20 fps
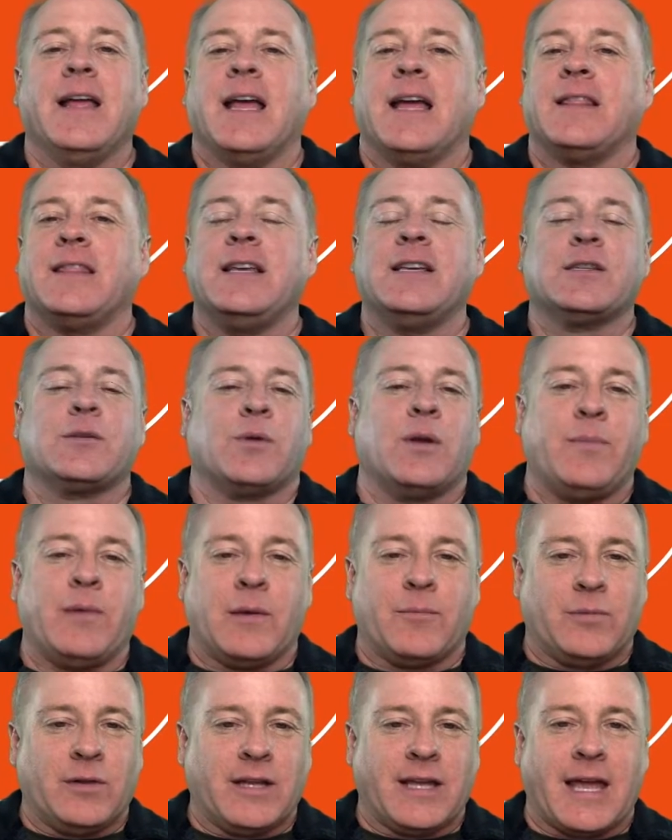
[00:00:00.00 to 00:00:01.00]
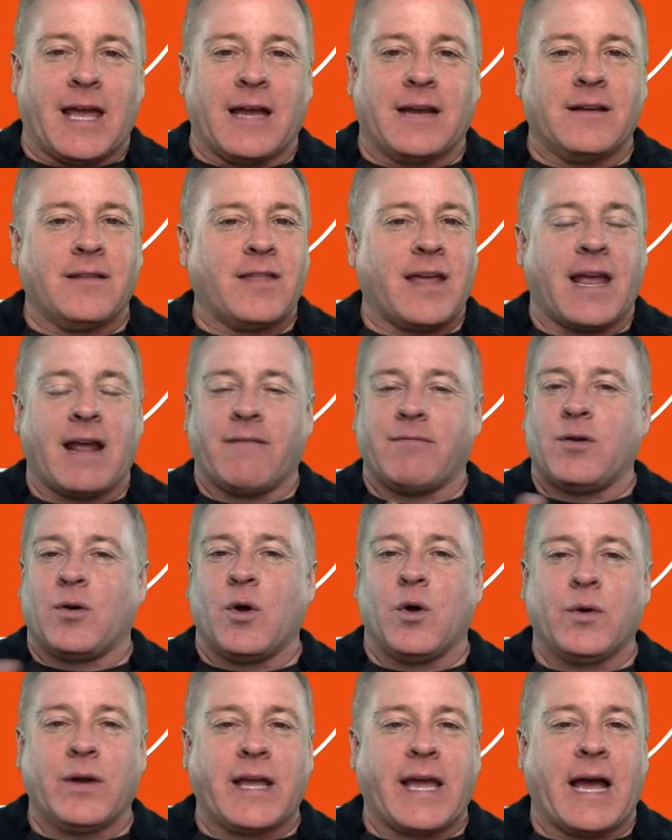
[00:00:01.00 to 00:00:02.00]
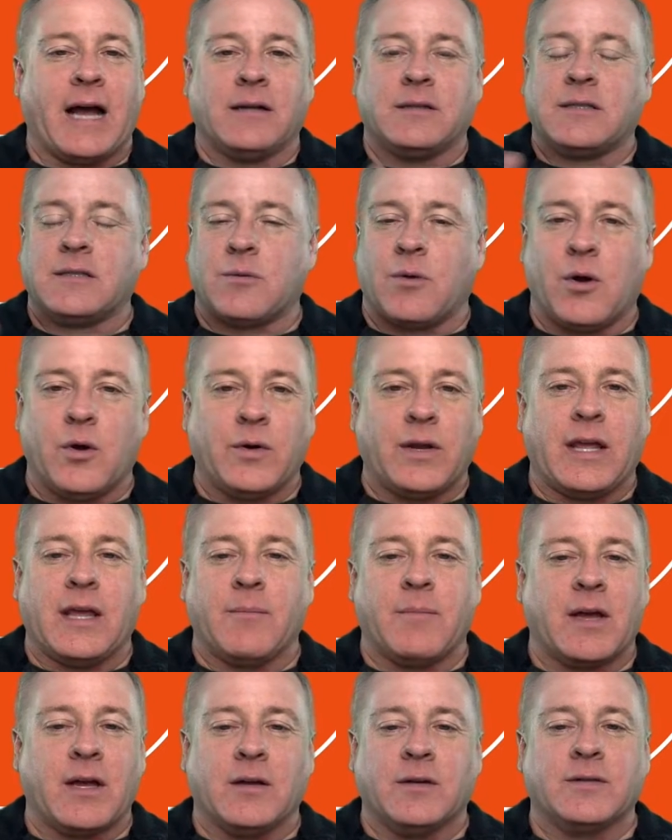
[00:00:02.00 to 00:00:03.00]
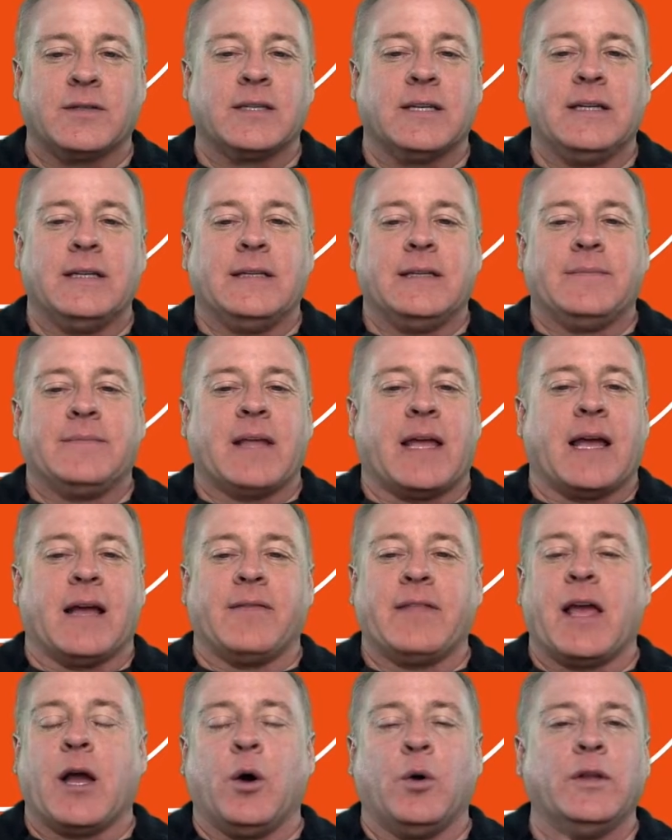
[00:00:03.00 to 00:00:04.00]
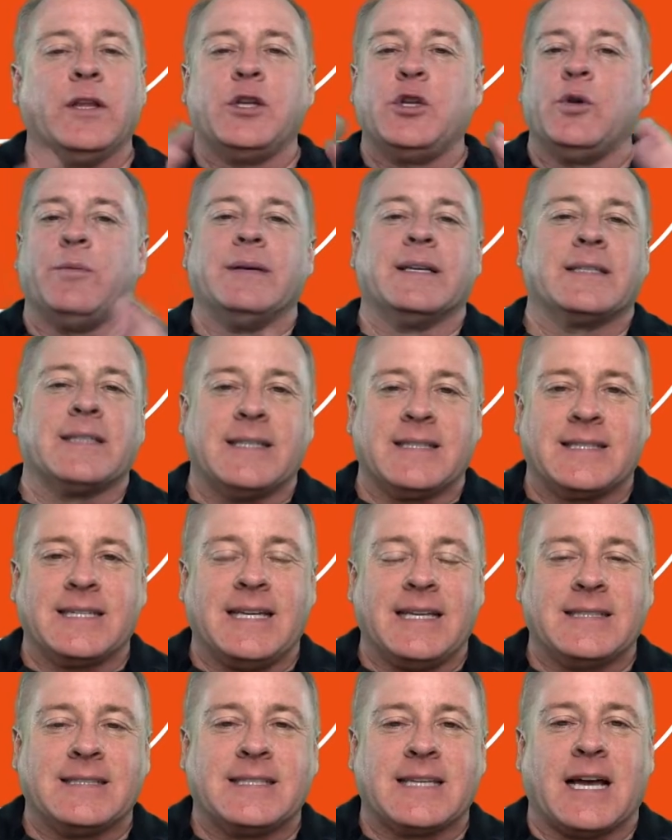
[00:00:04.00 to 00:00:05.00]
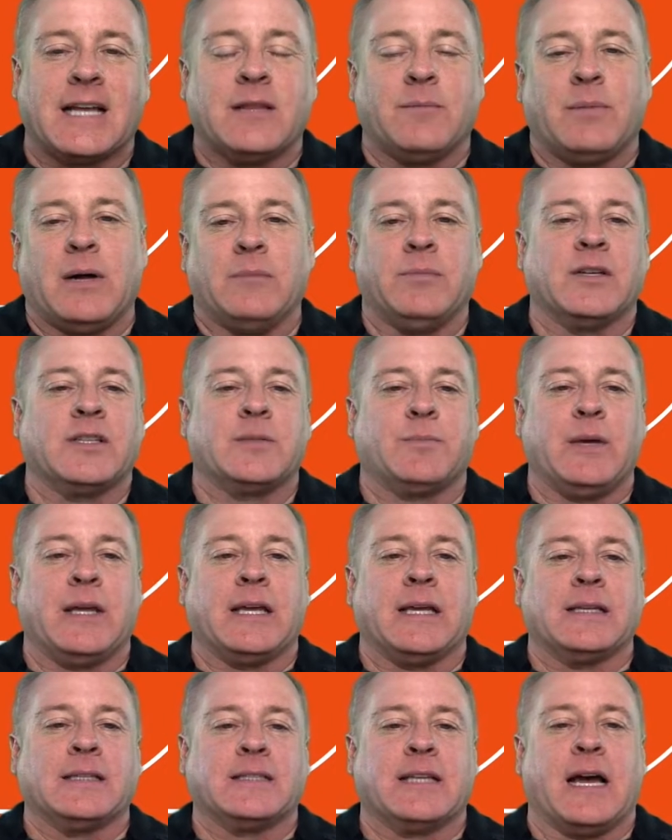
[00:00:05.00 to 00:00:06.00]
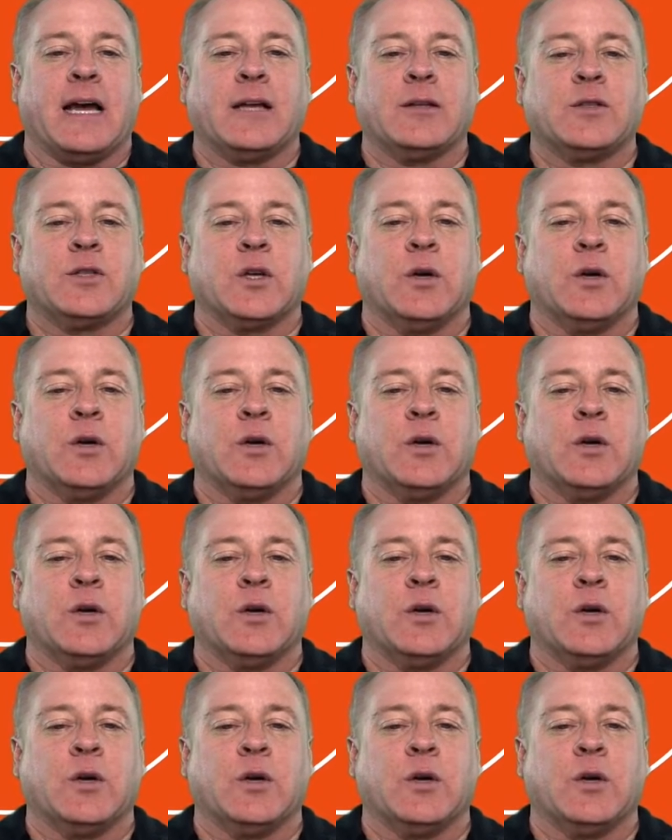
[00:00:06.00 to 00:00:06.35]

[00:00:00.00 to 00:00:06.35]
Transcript: And these three people, again, they have their own accounts, their own emails, and they only do business inside the public speaking side.